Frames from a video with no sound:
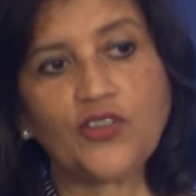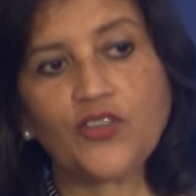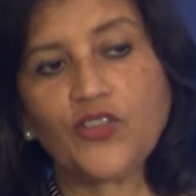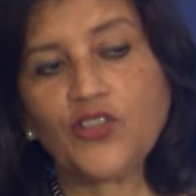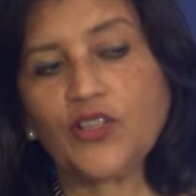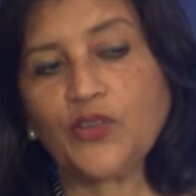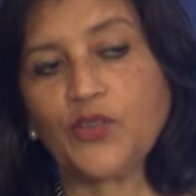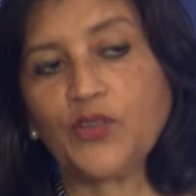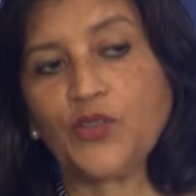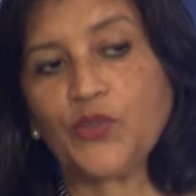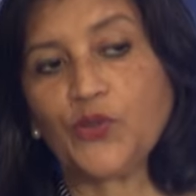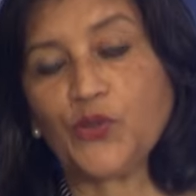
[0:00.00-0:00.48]

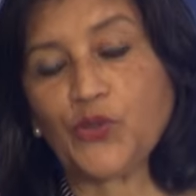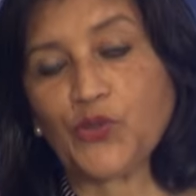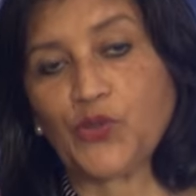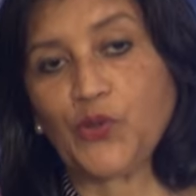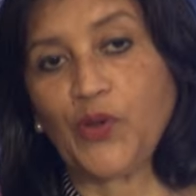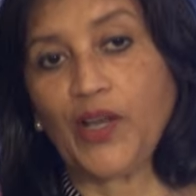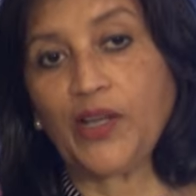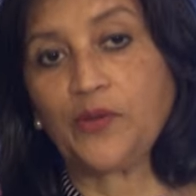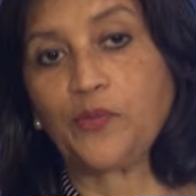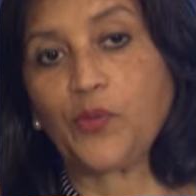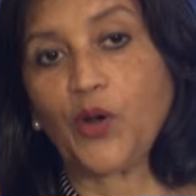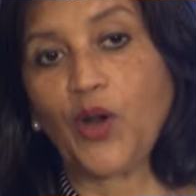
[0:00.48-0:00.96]
She used to
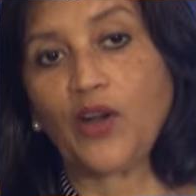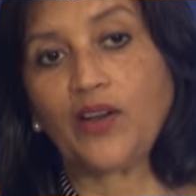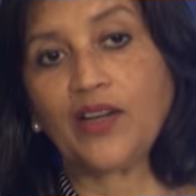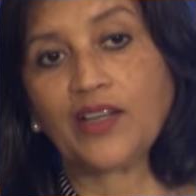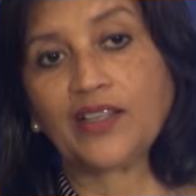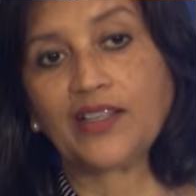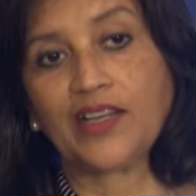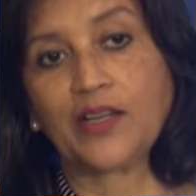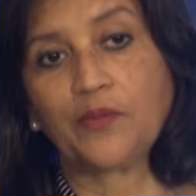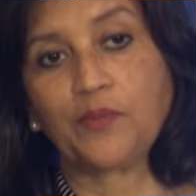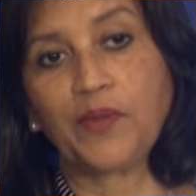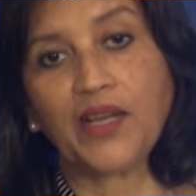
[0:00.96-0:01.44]
head
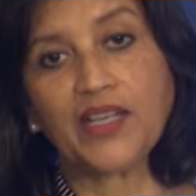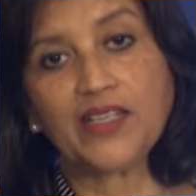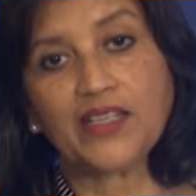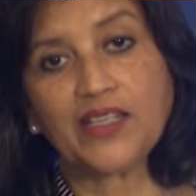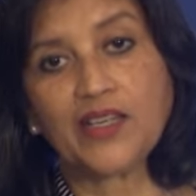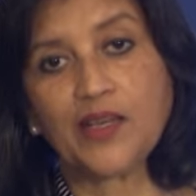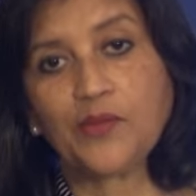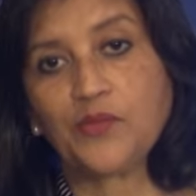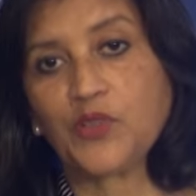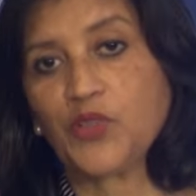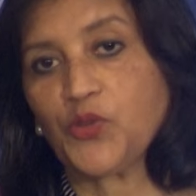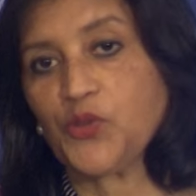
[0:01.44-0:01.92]
product at
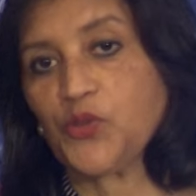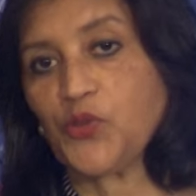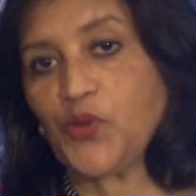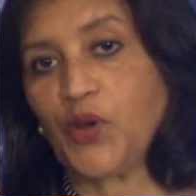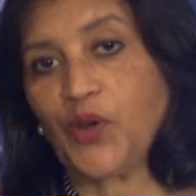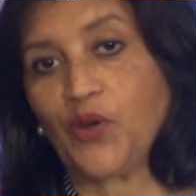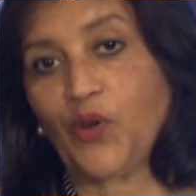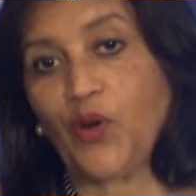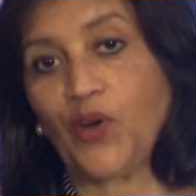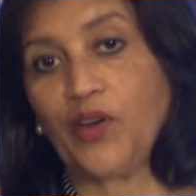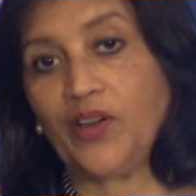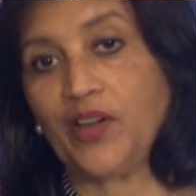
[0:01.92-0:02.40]
Paytm. She was
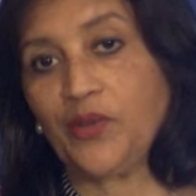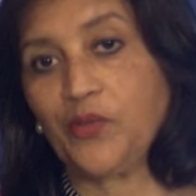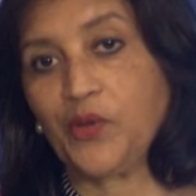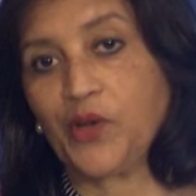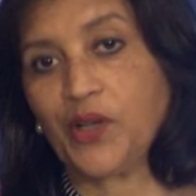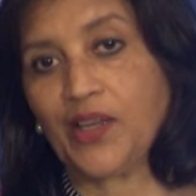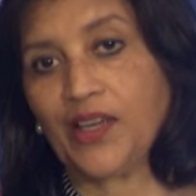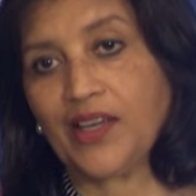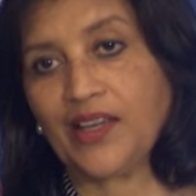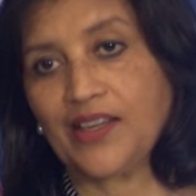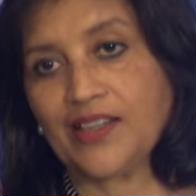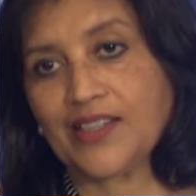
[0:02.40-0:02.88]
already
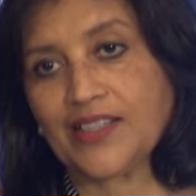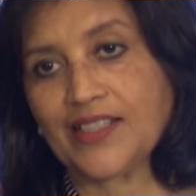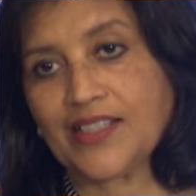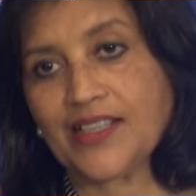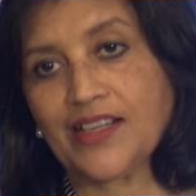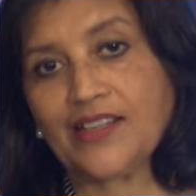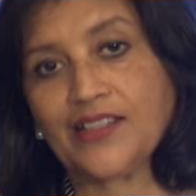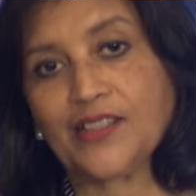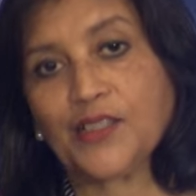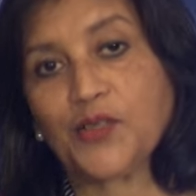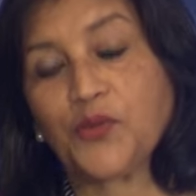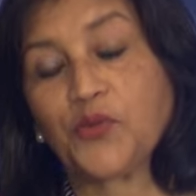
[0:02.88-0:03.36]
working in a
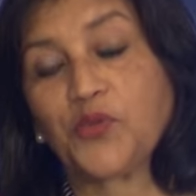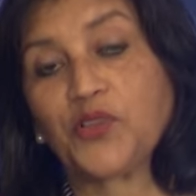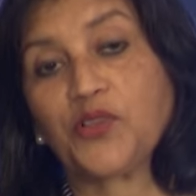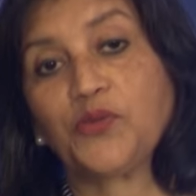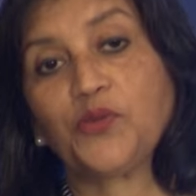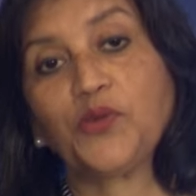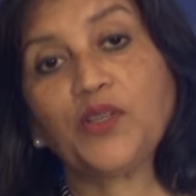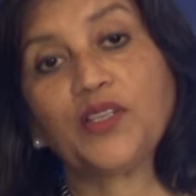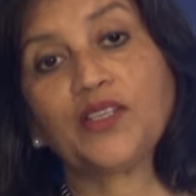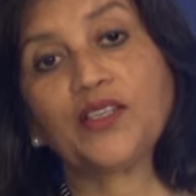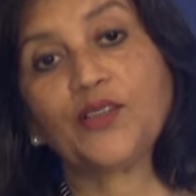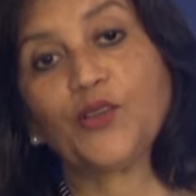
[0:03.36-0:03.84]
startup. She'd
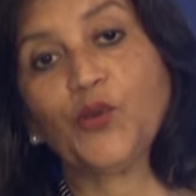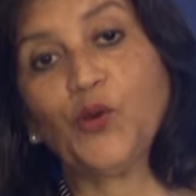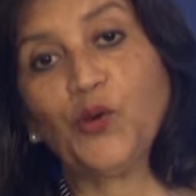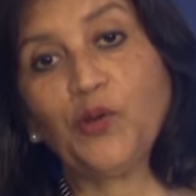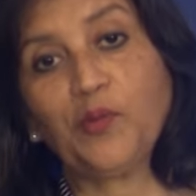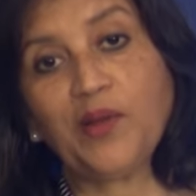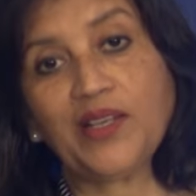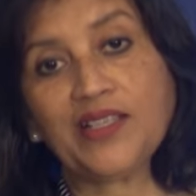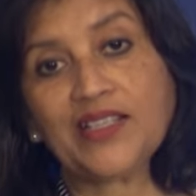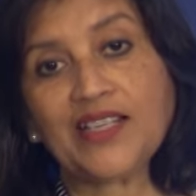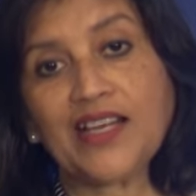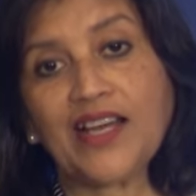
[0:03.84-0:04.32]
worked in
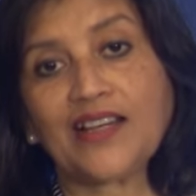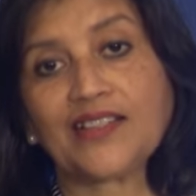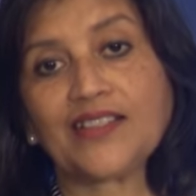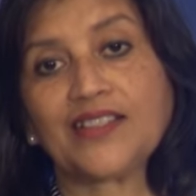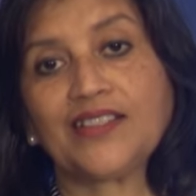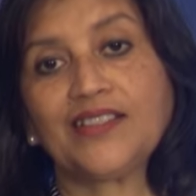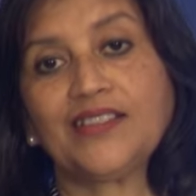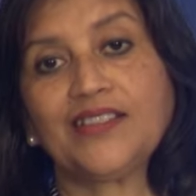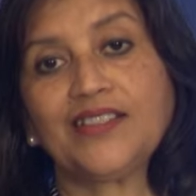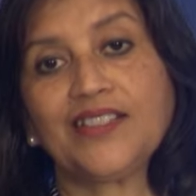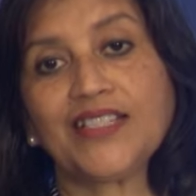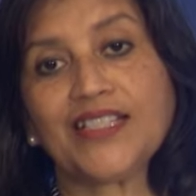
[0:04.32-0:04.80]
Goldman Sachs
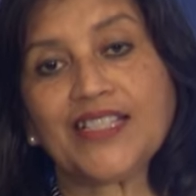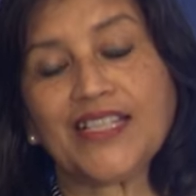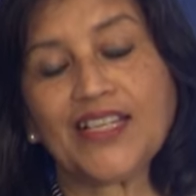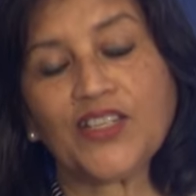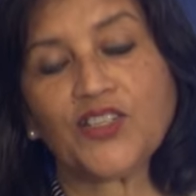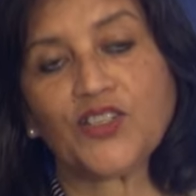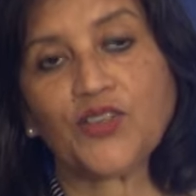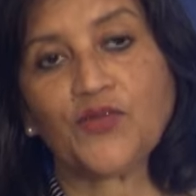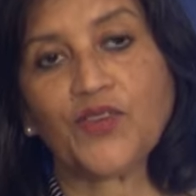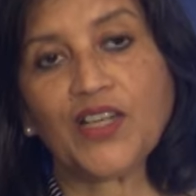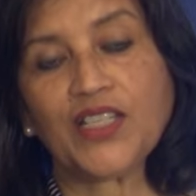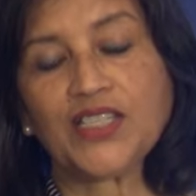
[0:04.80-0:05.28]
in early stage
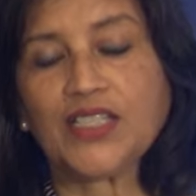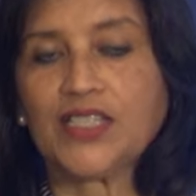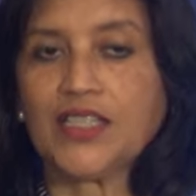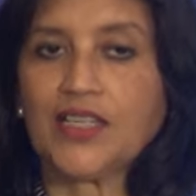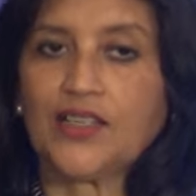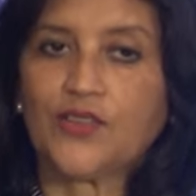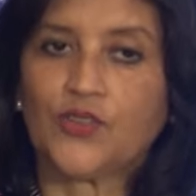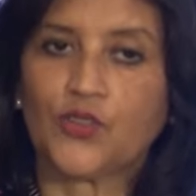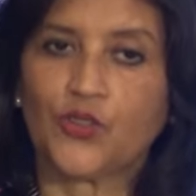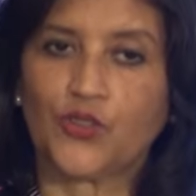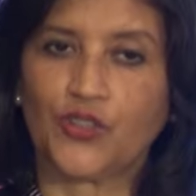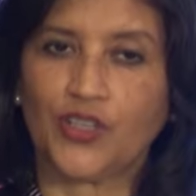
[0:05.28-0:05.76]

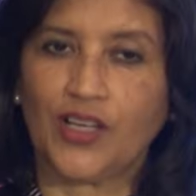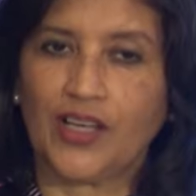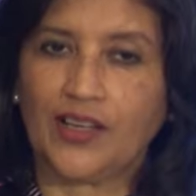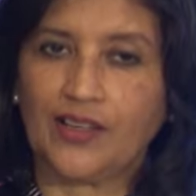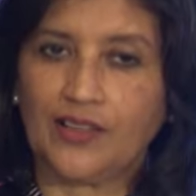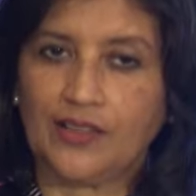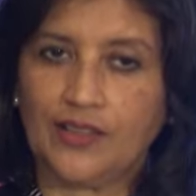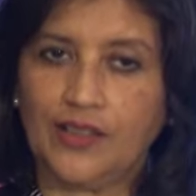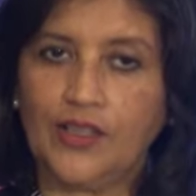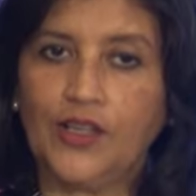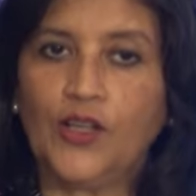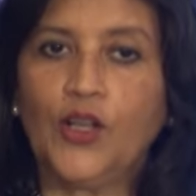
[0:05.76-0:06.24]
investing. So she had a